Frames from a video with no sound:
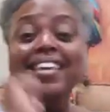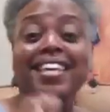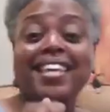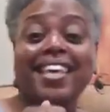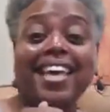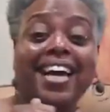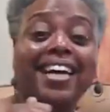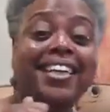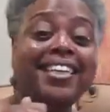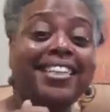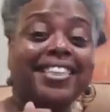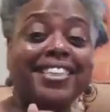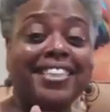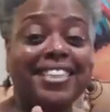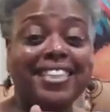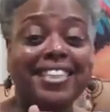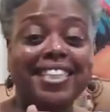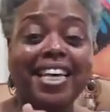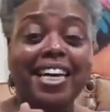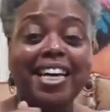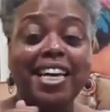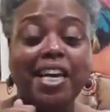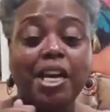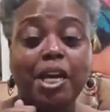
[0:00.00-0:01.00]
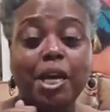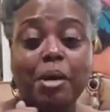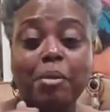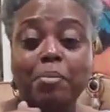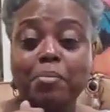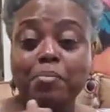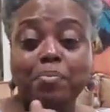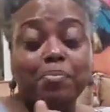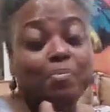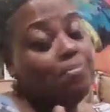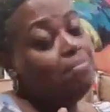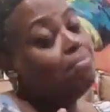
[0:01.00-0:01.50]
Canada
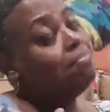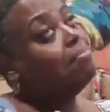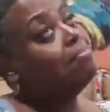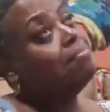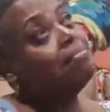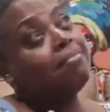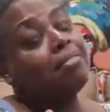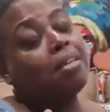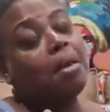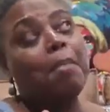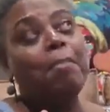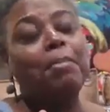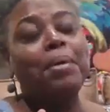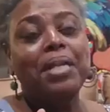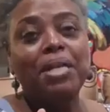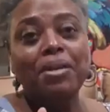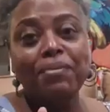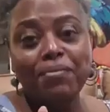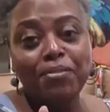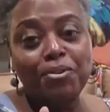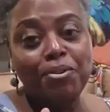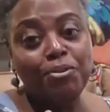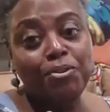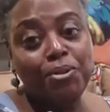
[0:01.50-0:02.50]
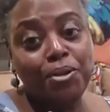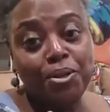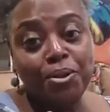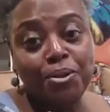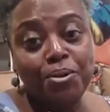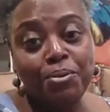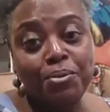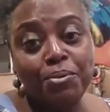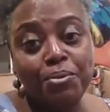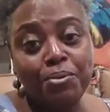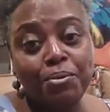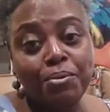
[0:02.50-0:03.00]
said, but if you
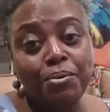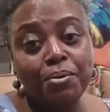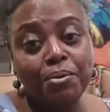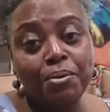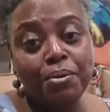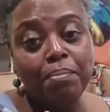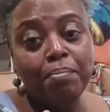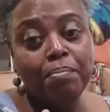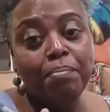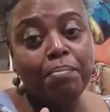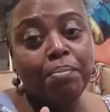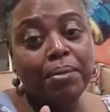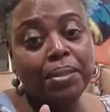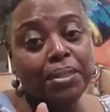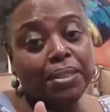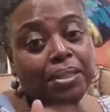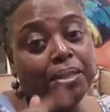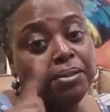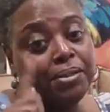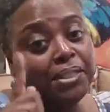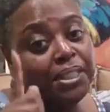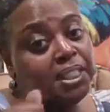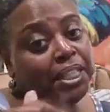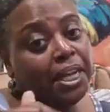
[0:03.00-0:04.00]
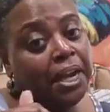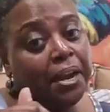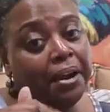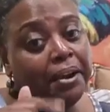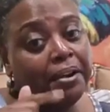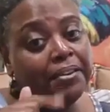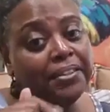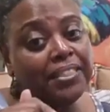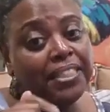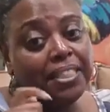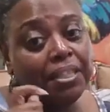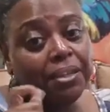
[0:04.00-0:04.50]
do, put those
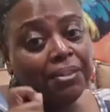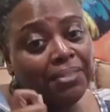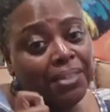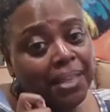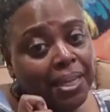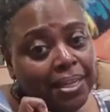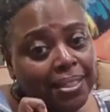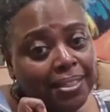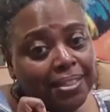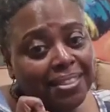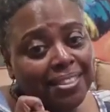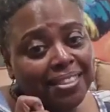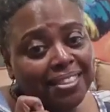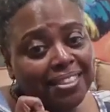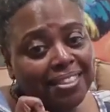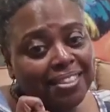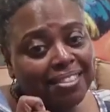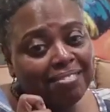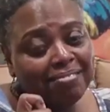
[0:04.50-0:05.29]
tariffs on us.